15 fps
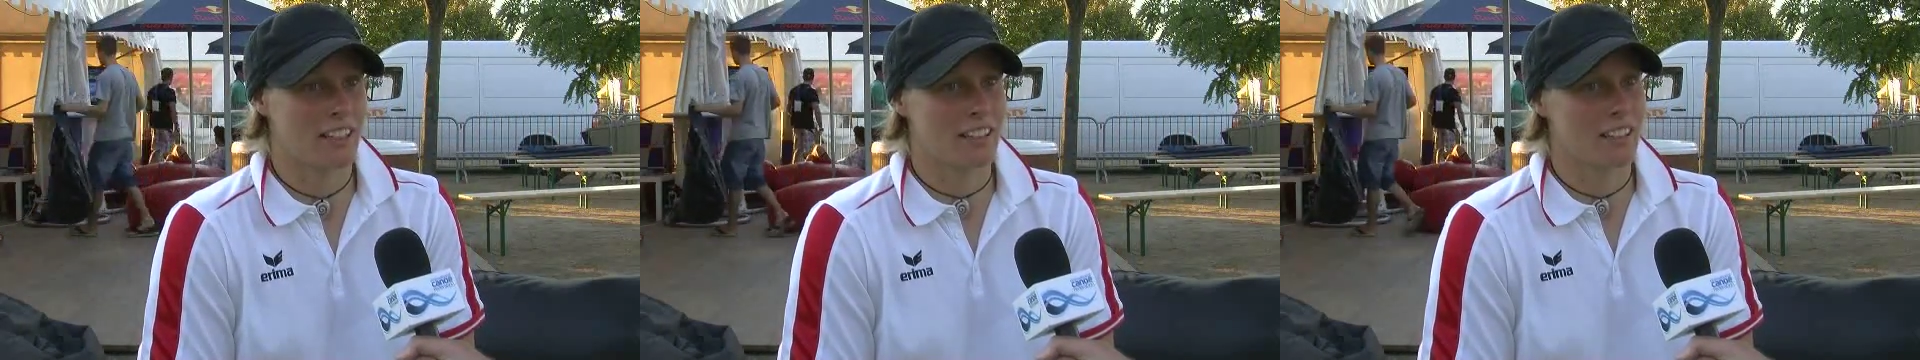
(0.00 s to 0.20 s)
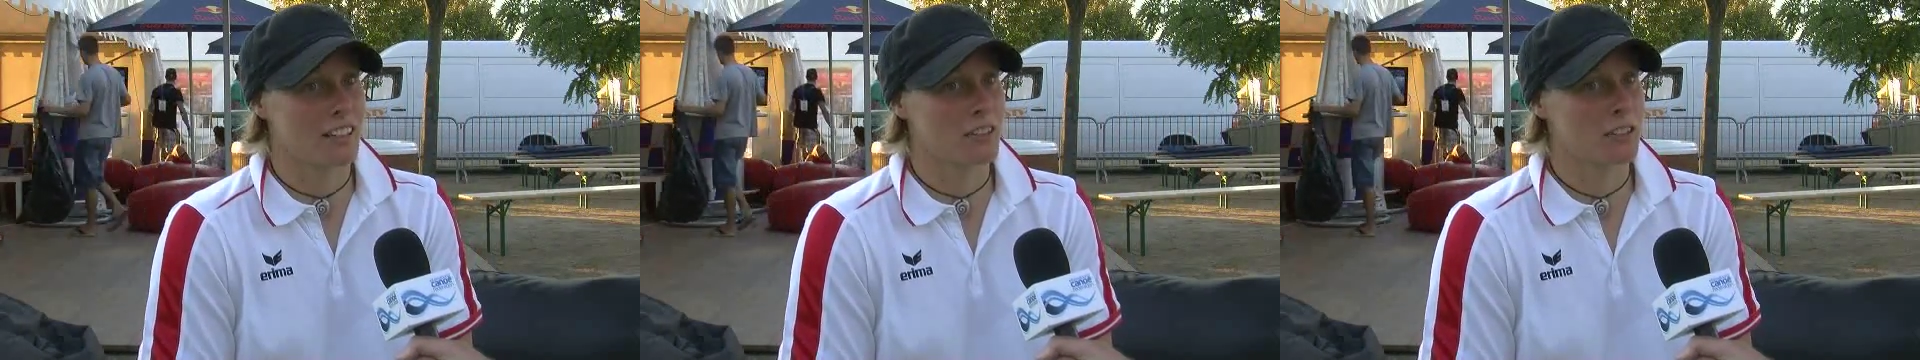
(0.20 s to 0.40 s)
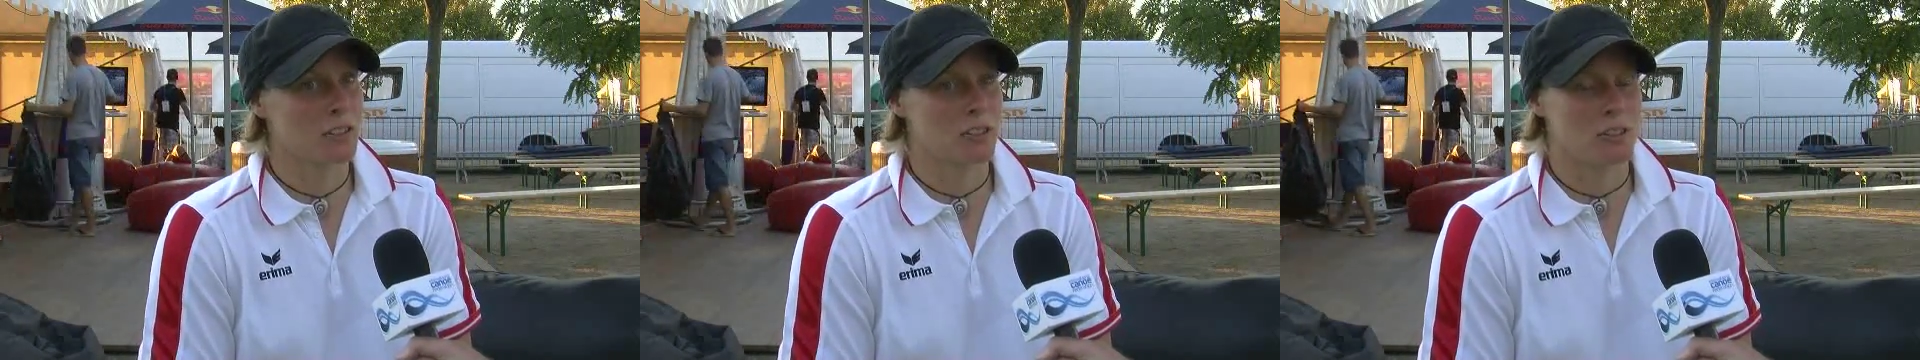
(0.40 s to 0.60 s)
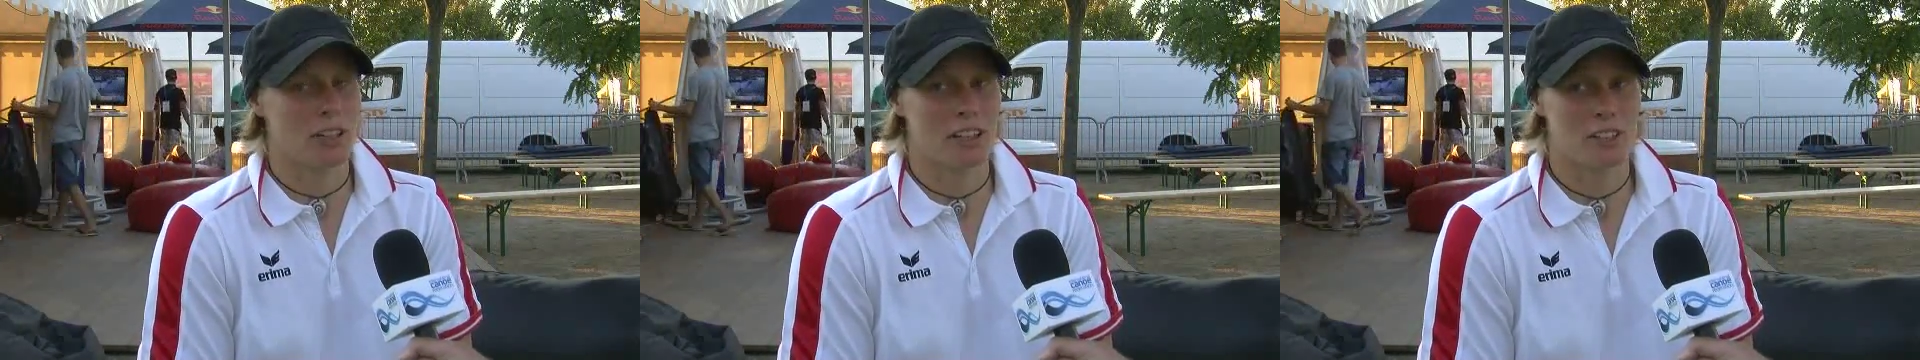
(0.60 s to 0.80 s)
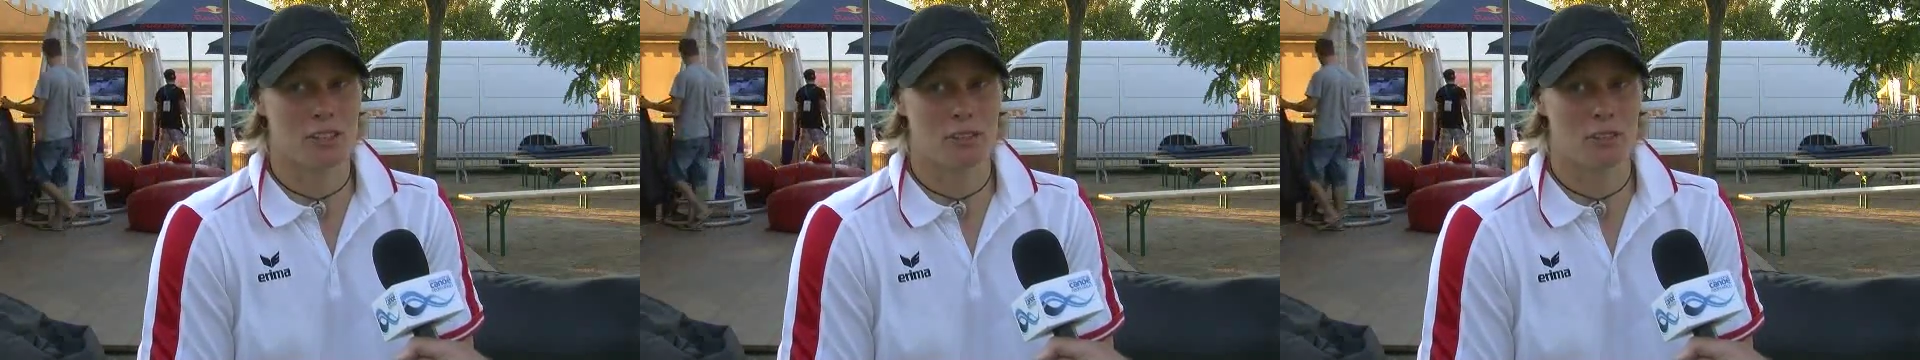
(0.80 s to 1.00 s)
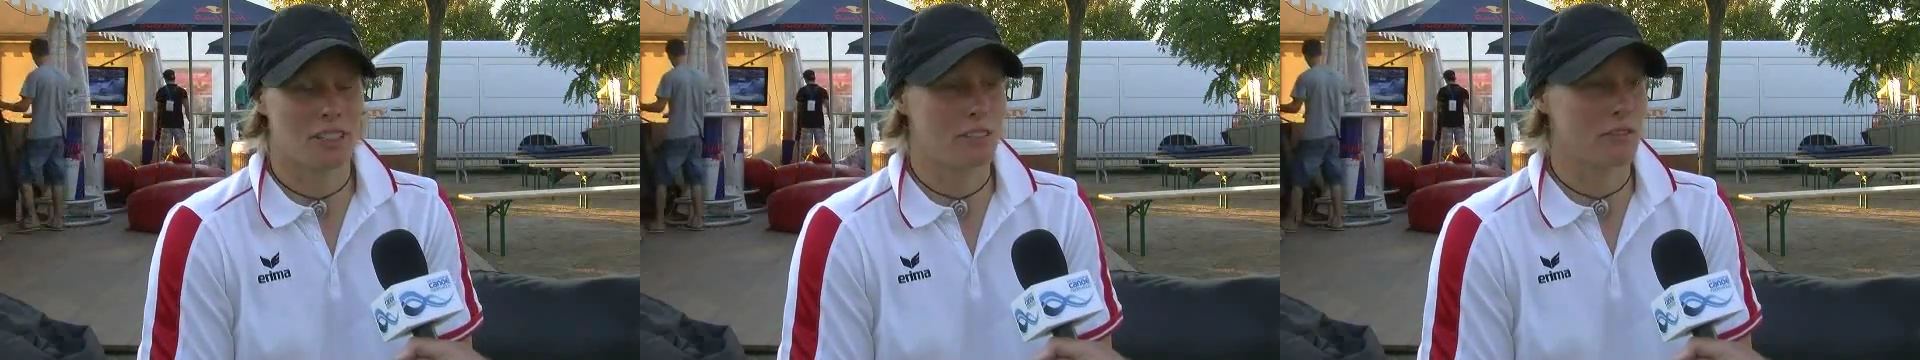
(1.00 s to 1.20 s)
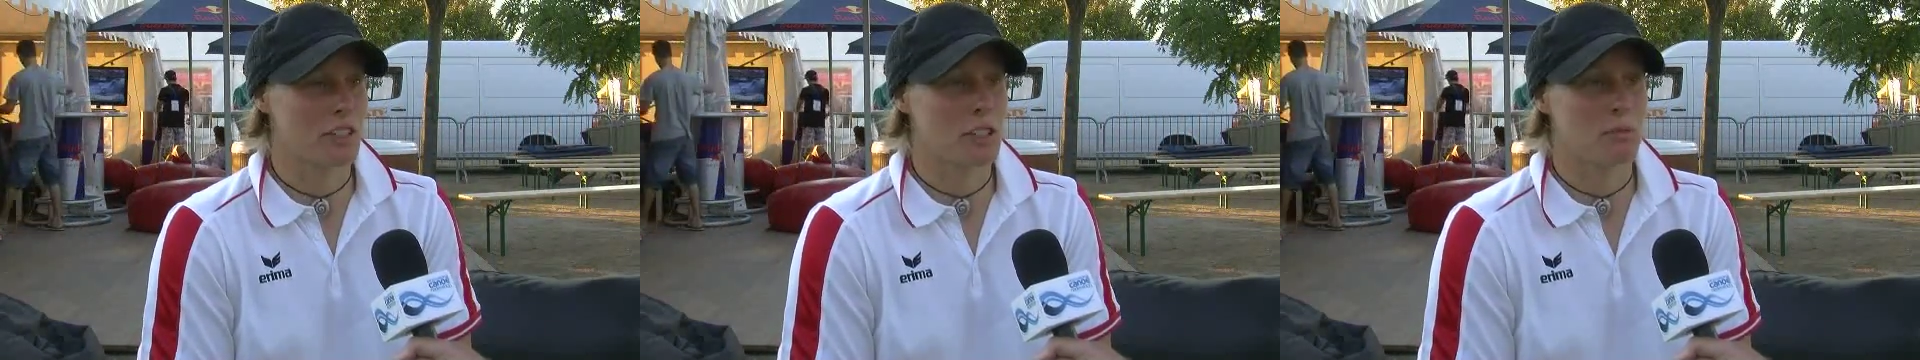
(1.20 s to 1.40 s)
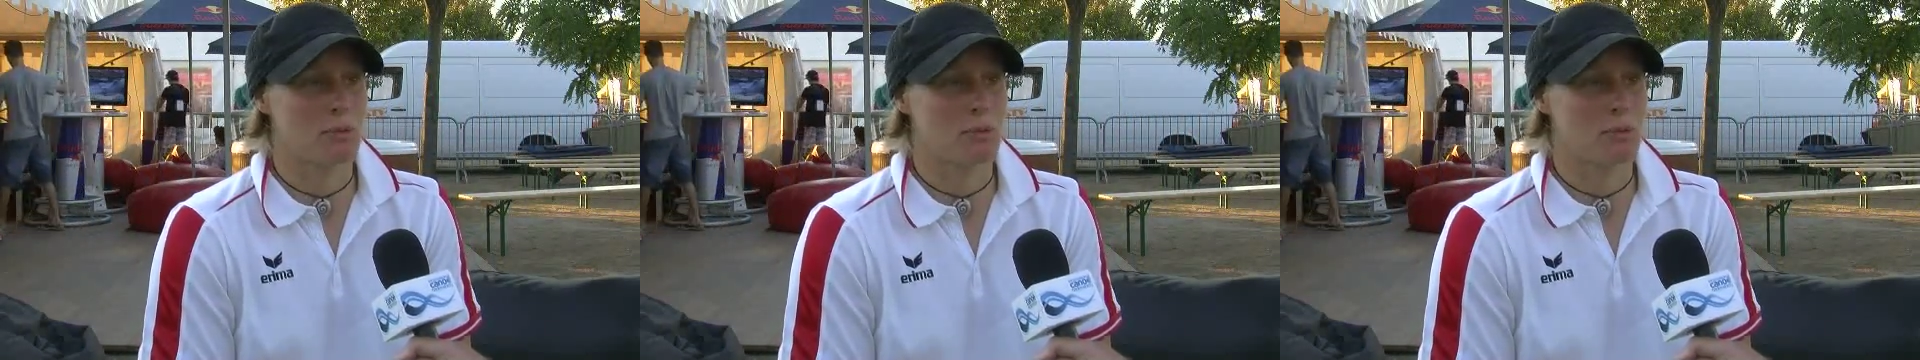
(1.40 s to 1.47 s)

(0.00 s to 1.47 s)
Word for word: and I don't try to do something